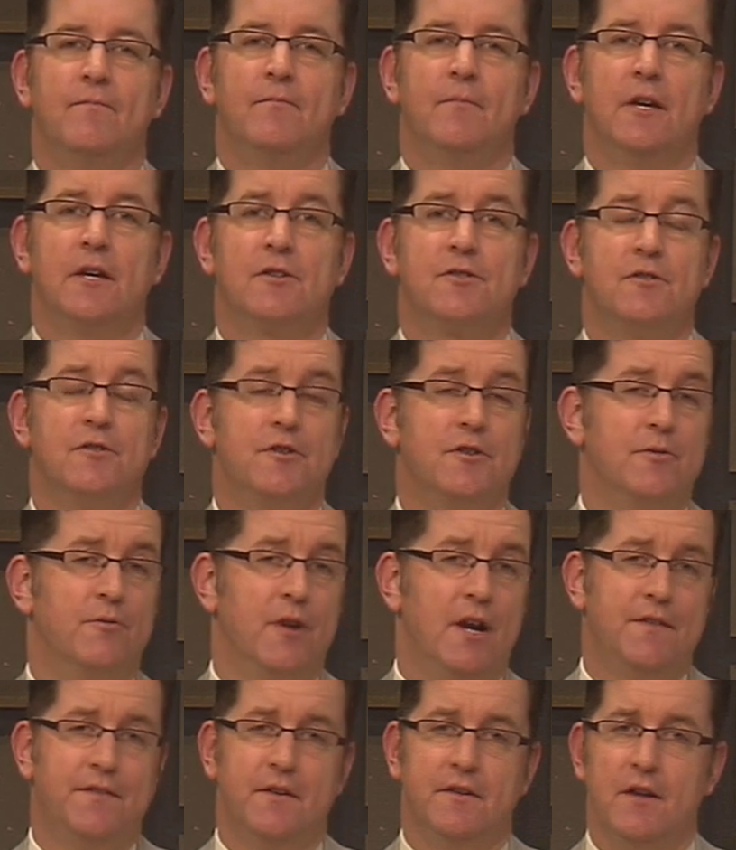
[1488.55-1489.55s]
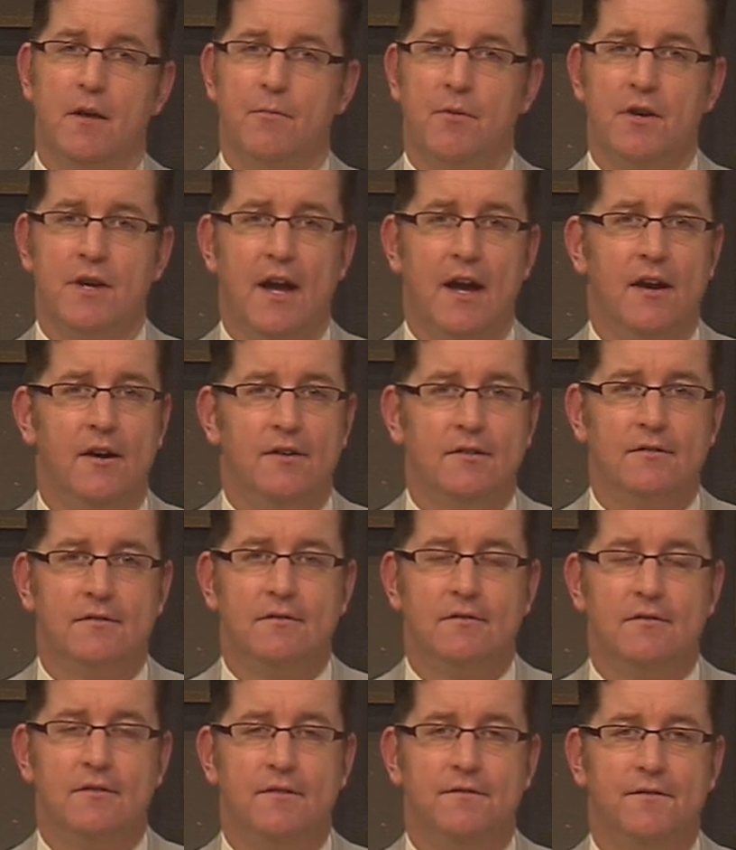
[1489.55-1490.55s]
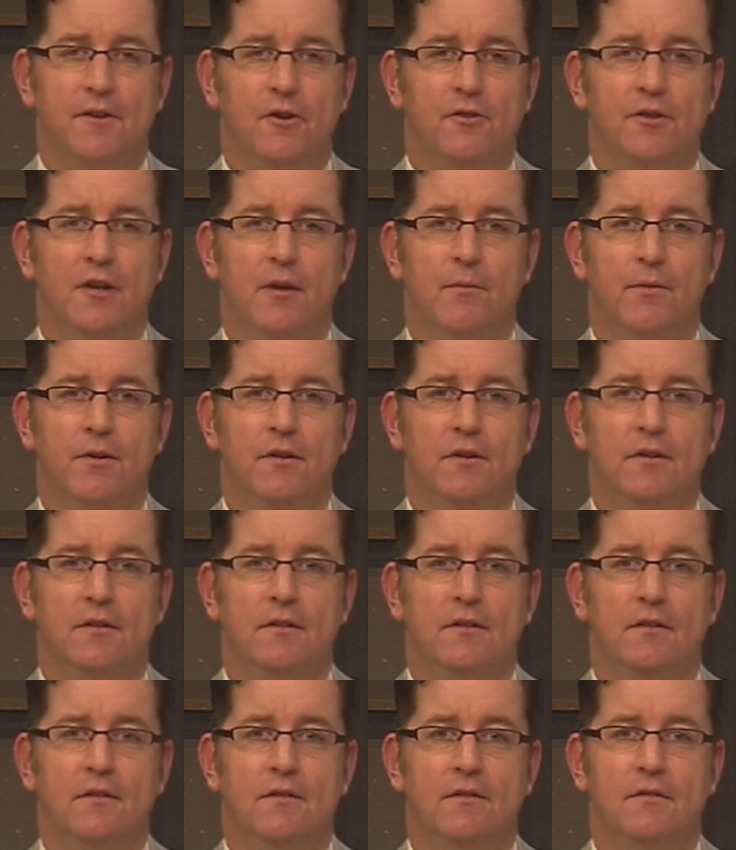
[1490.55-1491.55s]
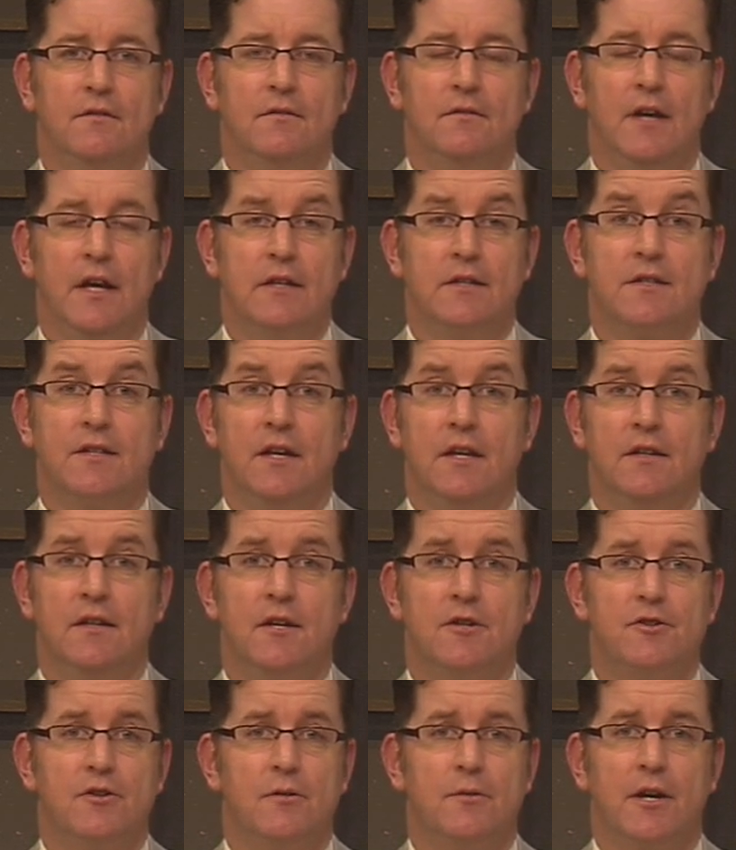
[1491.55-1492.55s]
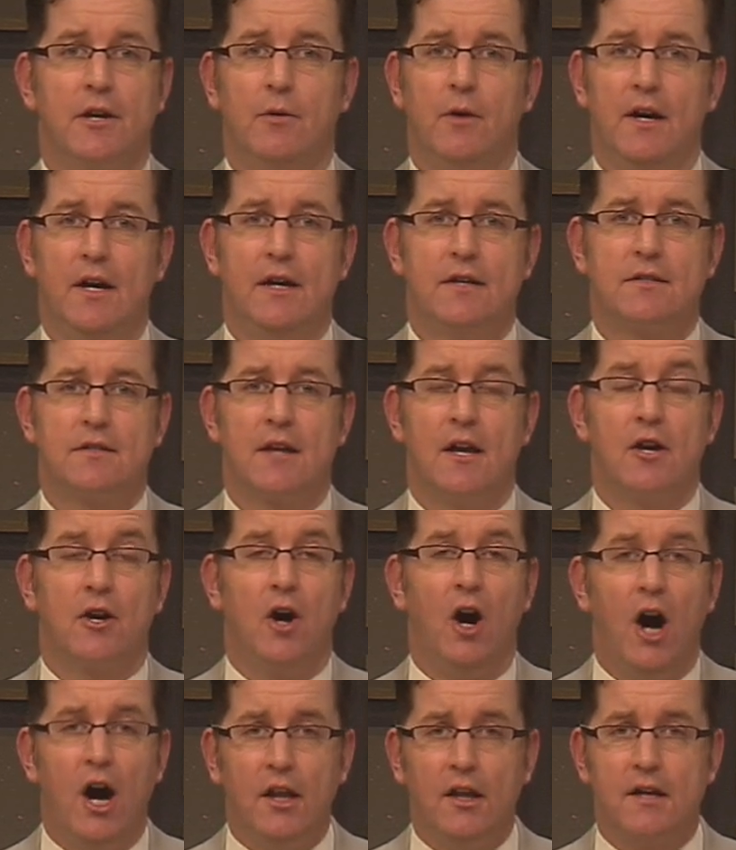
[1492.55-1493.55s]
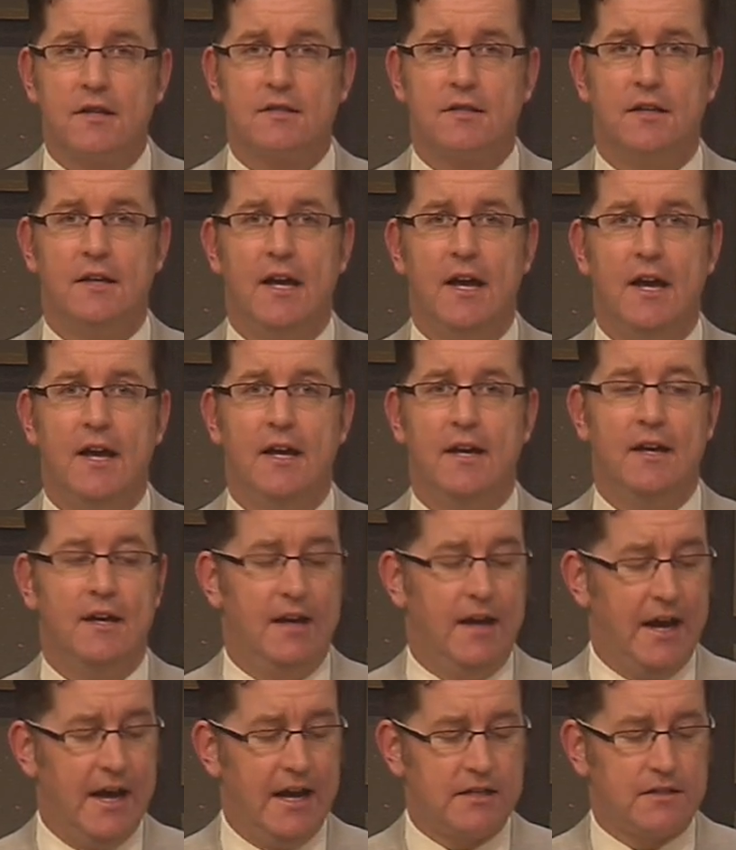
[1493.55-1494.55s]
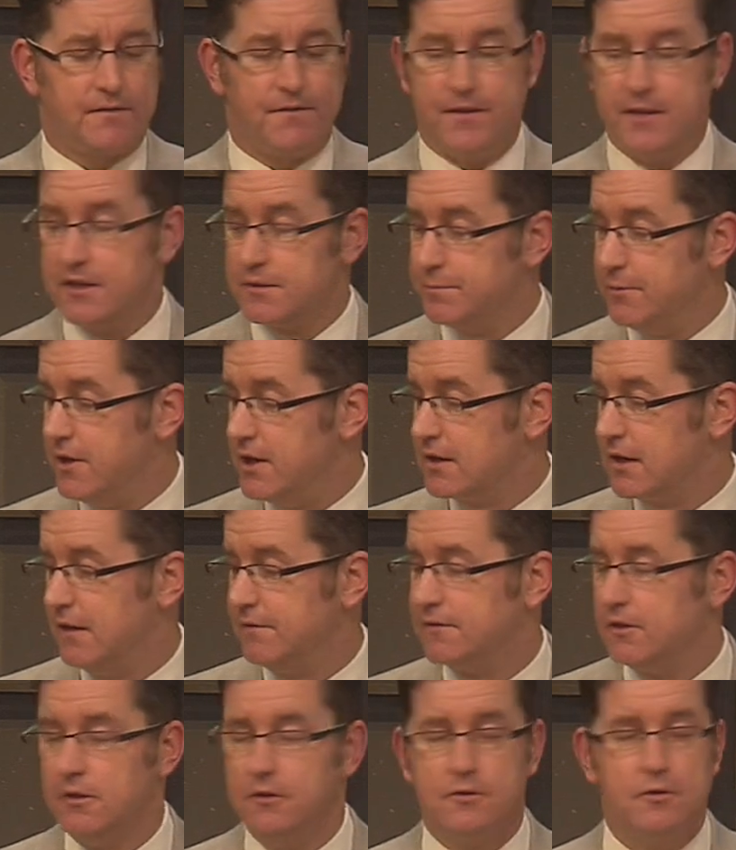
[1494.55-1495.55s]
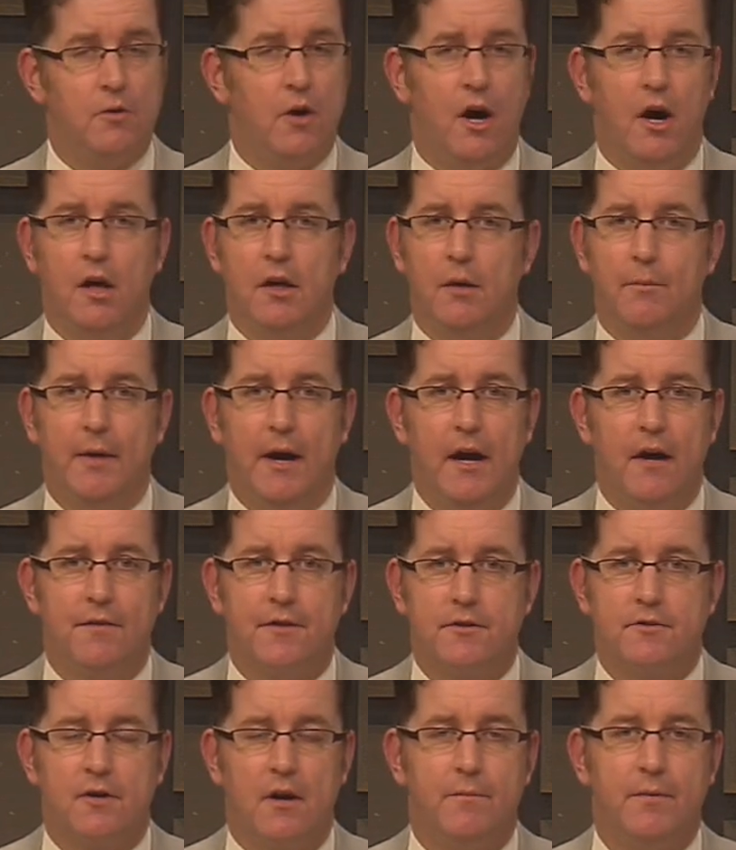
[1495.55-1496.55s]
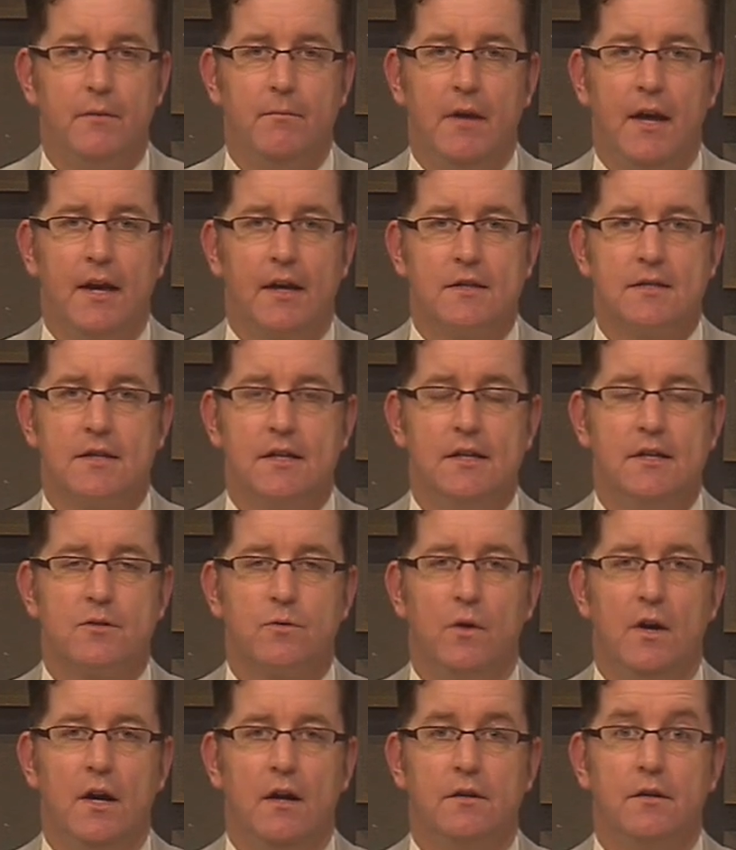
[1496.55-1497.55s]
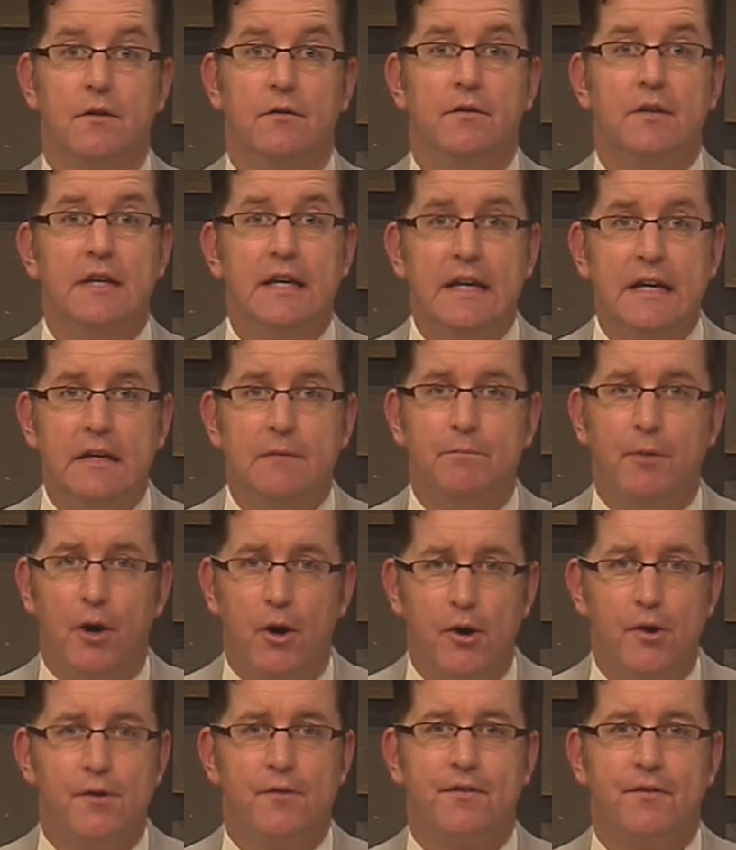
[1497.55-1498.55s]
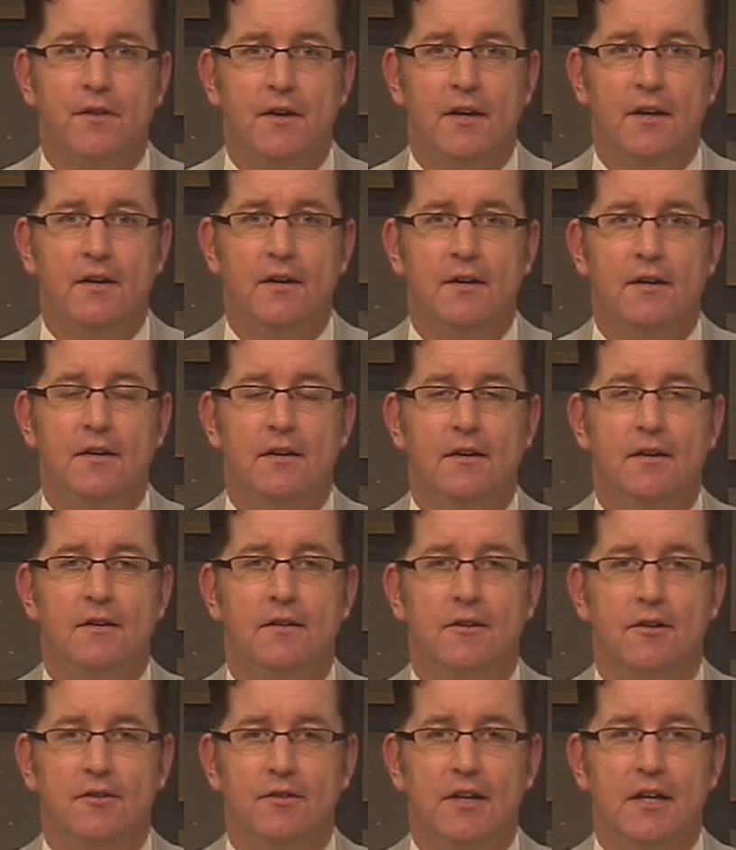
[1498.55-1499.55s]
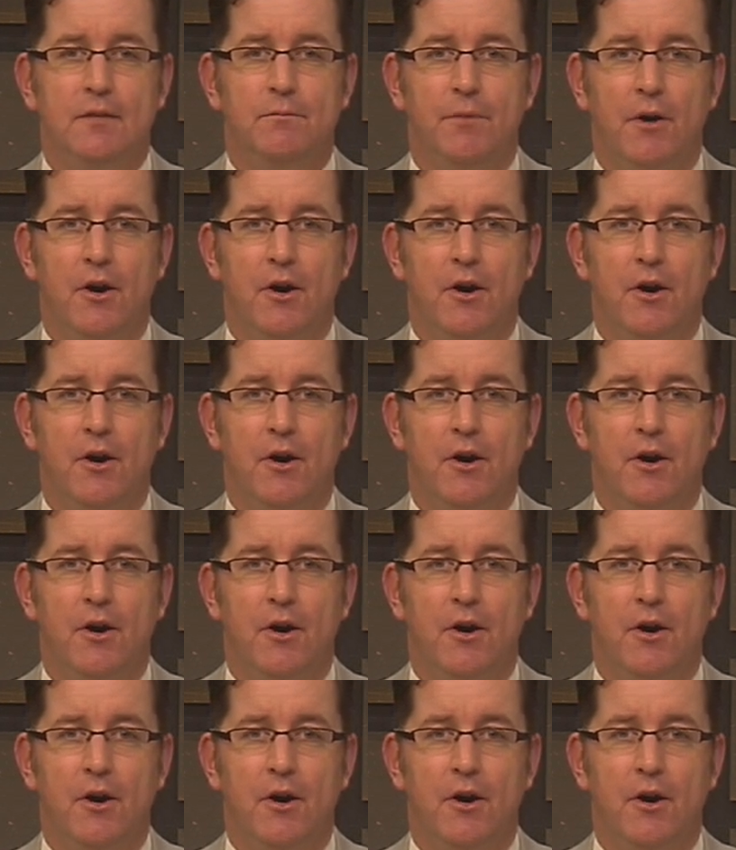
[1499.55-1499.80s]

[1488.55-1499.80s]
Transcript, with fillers: Make sure you write the number down, the phone number, and send us your request. Call us today. Ask for this book I've told you all about, The Trumpet Magazine as well. You need both. You need